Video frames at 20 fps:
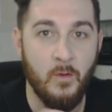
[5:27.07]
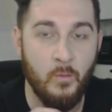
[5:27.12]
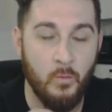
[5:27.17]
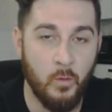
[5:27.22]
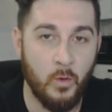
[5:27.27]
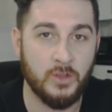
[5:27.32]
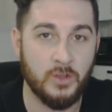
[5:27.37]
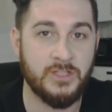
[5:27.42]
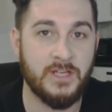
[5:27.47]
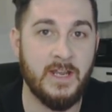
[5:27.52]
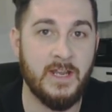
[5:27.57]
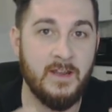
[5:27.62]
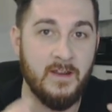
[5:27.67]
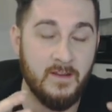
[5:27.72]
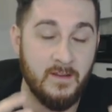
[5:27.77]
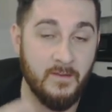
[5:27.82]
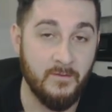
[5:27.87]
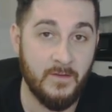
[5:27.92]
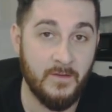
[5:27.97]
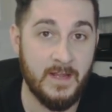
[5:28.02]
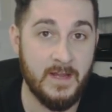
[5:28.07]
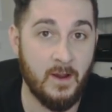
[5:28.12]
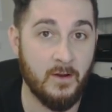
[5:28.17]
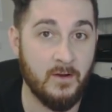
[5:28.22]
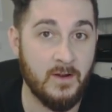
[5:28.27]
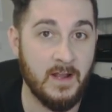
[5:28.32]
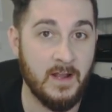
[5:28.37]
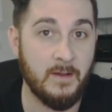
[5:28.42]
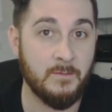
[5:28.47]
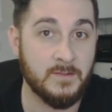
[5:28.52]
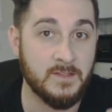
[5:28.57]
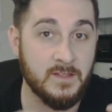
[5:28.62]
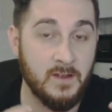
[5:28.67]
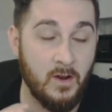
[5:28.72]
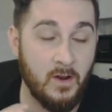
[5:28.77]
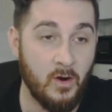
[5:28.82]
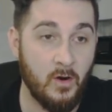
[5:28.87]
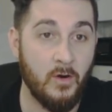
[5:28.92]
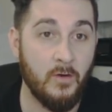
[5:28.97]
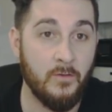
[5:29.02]
watching the video clips
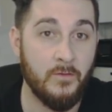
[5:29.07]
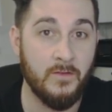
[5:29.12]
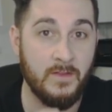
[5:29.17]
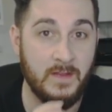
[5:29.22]
of